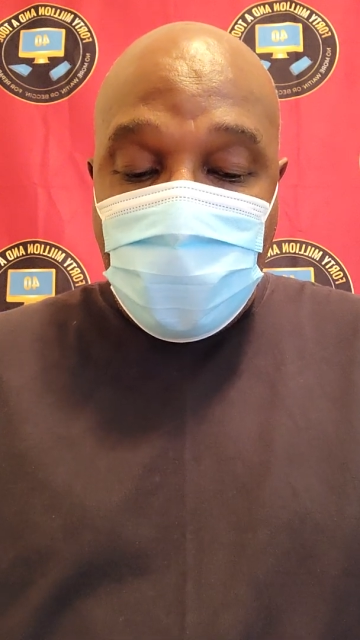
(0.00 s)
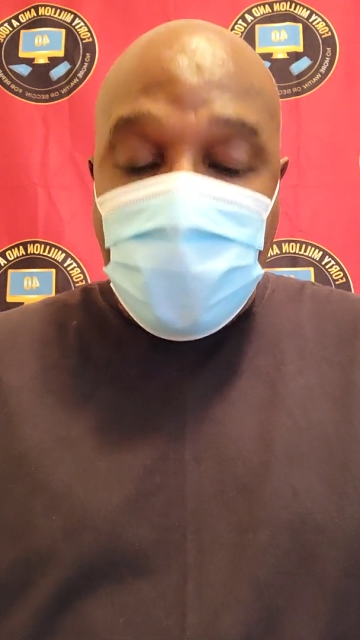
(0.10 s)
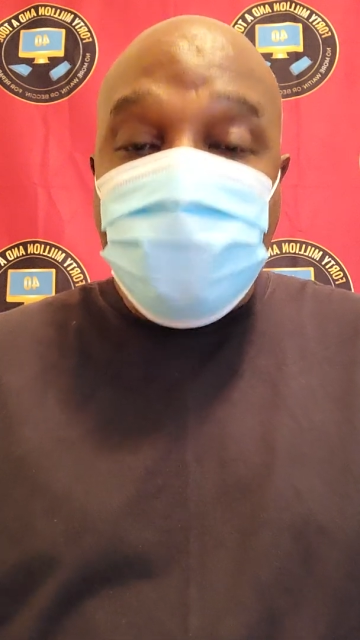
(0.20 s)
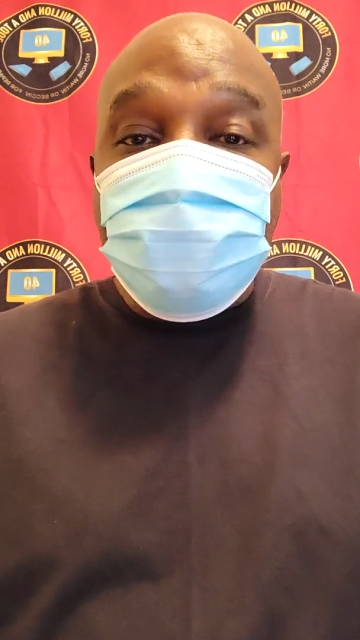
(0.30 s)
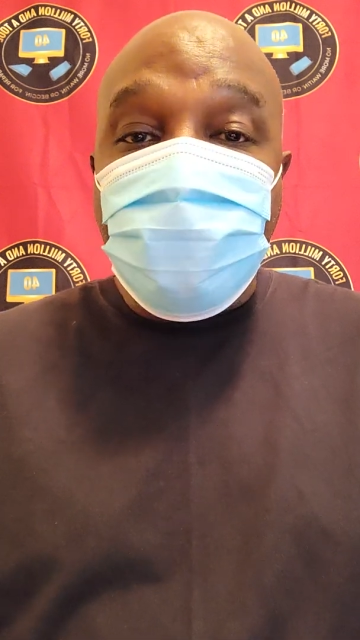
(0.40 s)

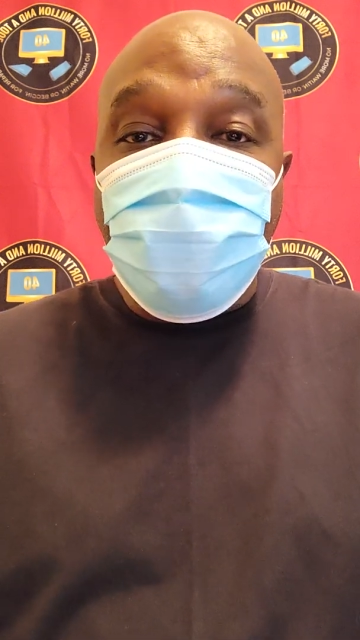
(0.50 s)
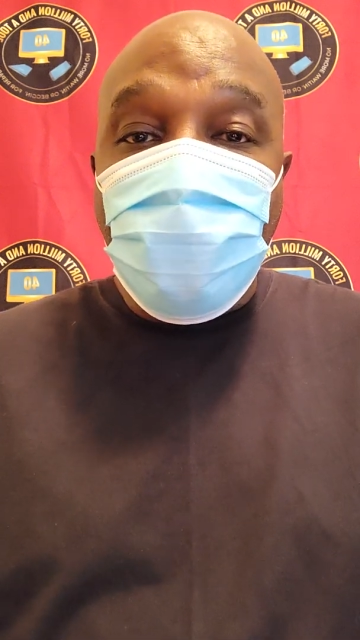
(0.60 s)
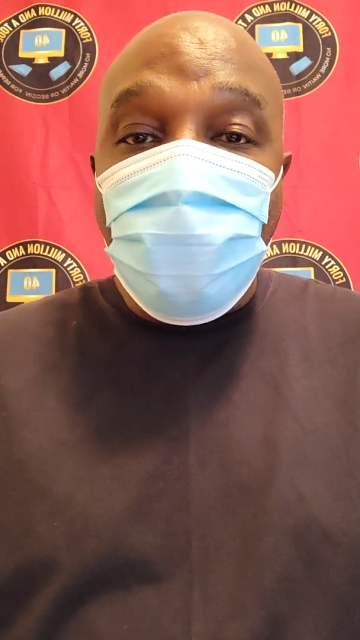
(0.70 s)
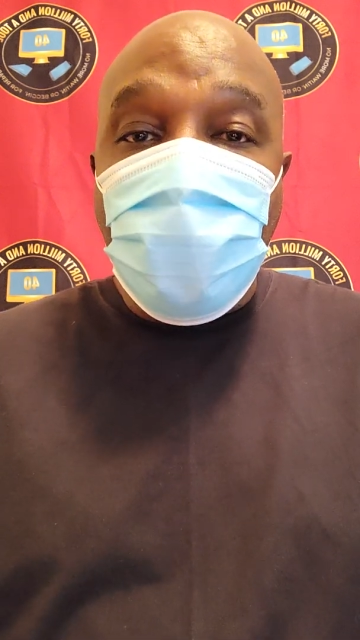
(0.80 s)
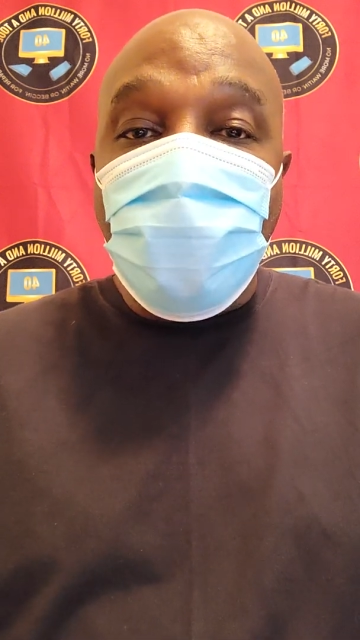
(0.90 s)
as if
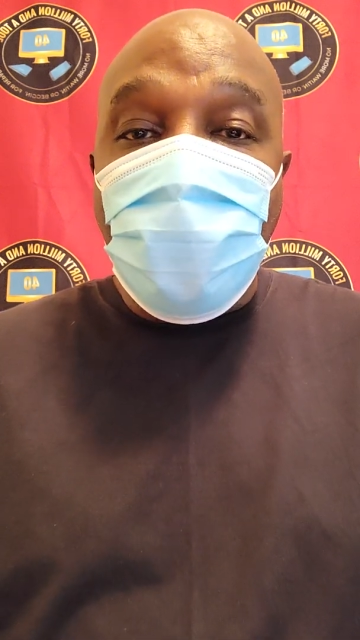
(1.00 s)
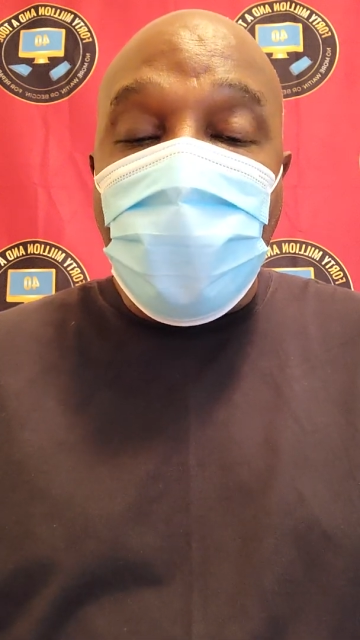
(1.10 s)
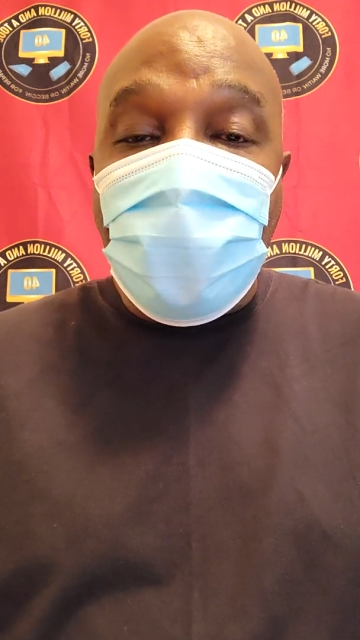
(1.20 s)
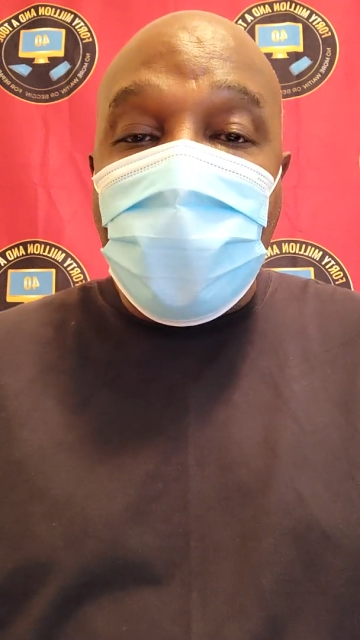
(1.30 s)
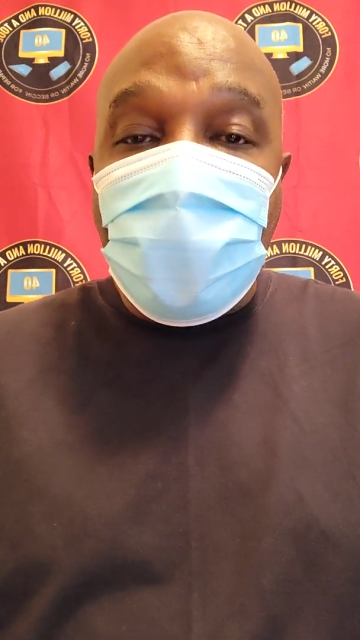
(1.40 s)
we
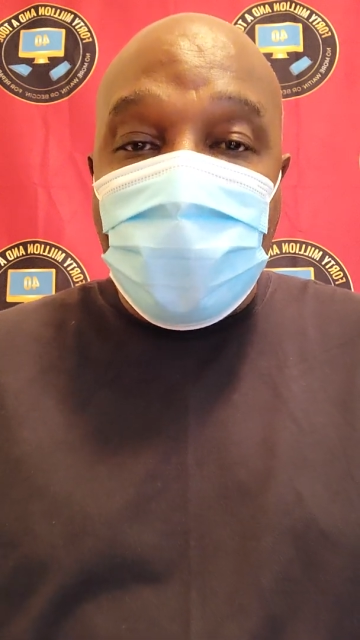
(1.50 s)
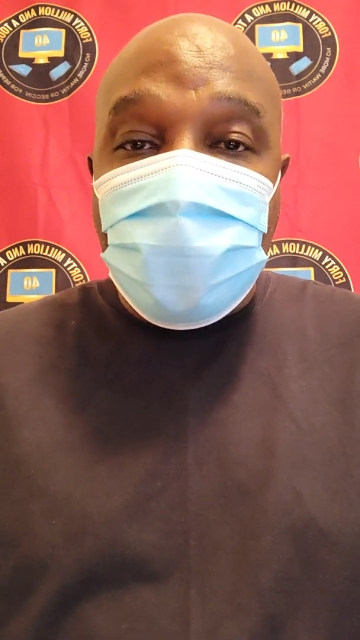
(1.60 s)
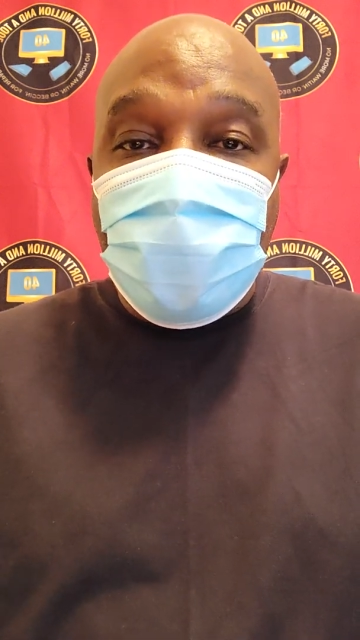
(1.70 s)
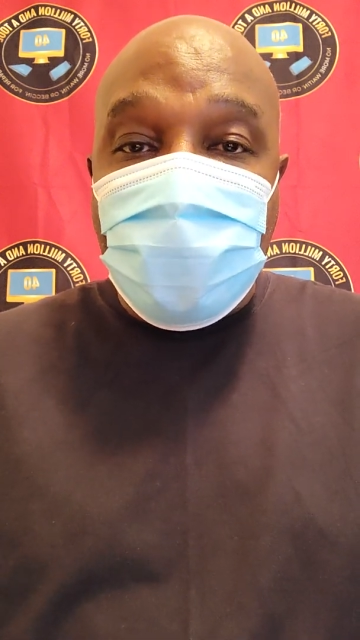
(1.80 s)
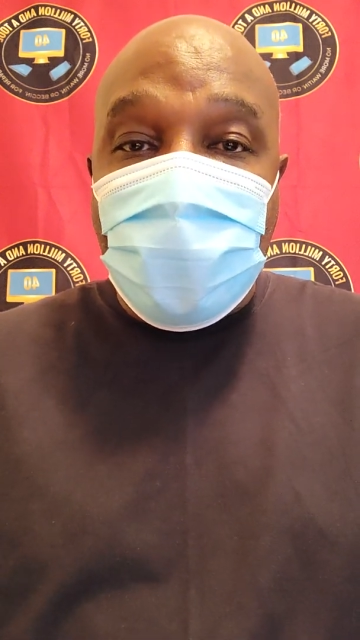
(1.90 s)
were
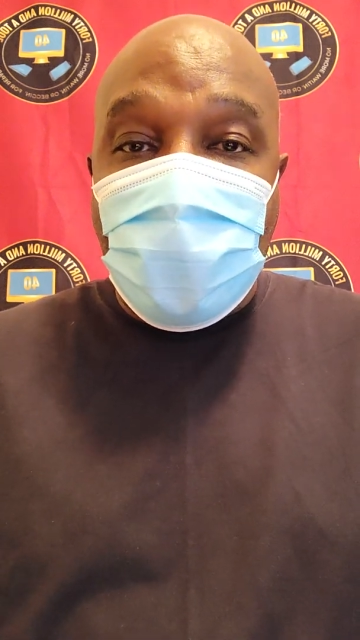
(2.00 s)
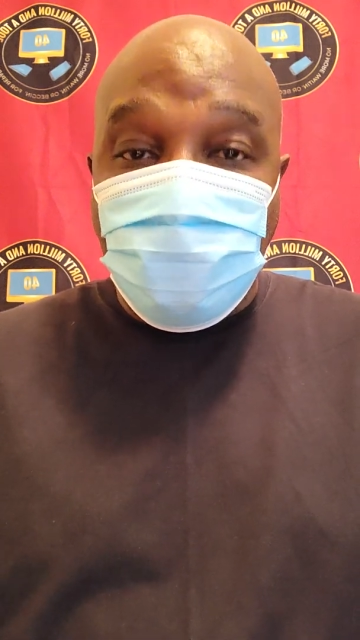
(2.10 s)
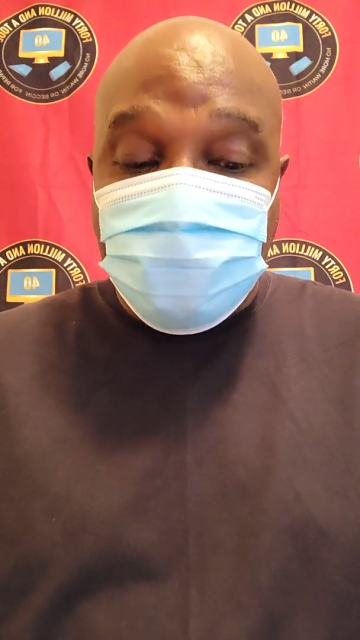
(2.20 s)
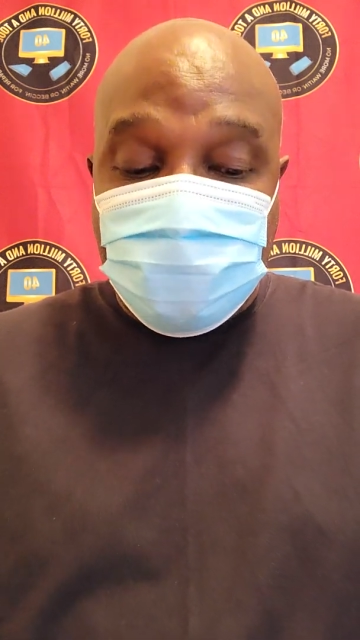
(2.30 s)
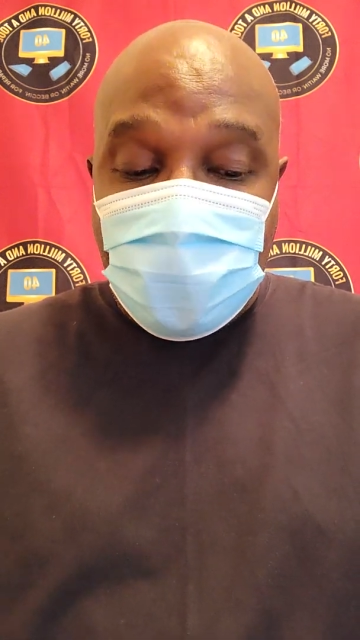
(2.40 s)
alien
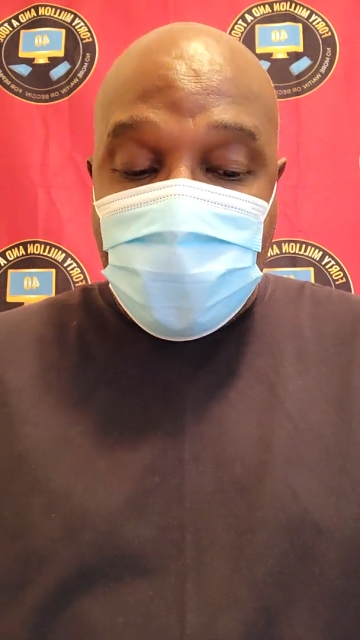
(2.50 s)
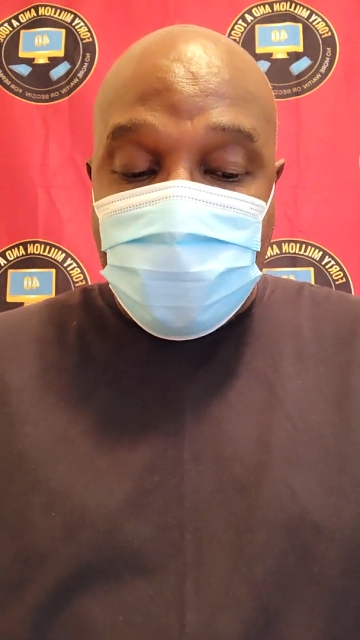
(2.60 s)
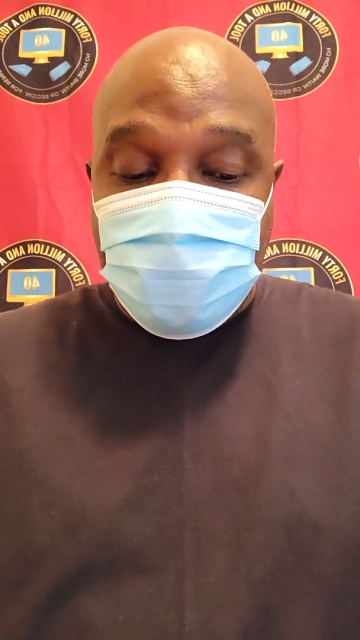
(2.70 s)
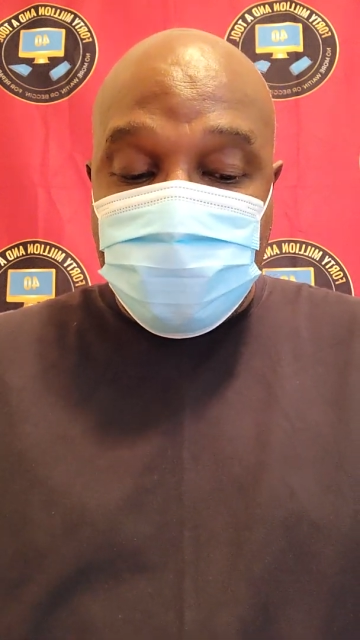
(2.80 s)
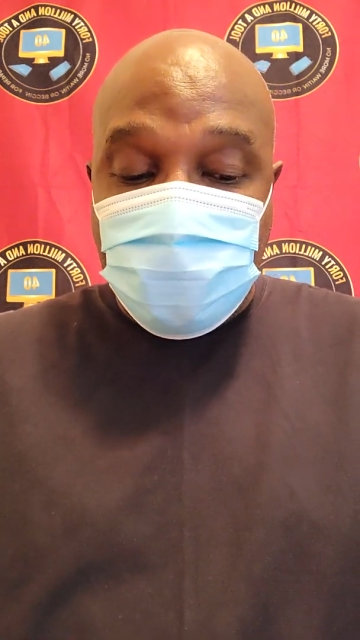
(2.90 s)

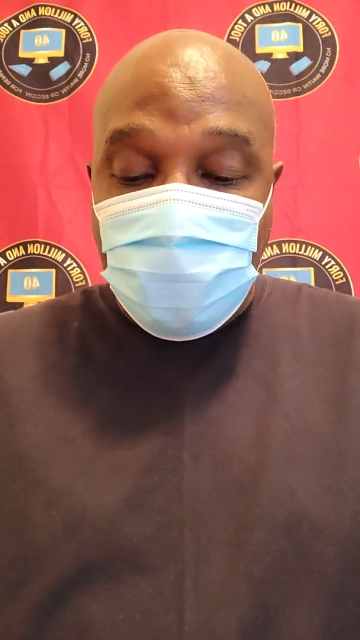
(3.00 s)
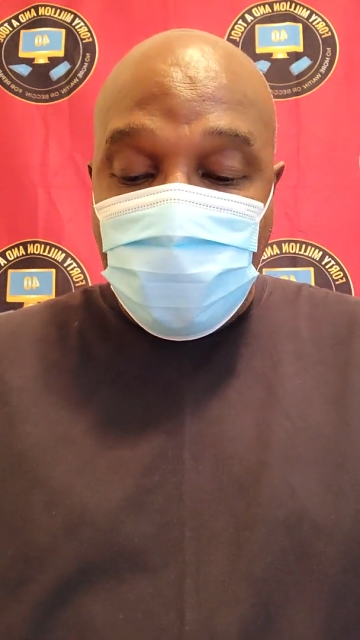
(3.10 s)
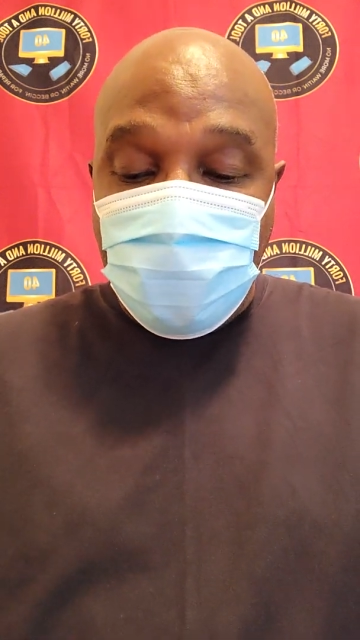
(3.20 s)
outsiders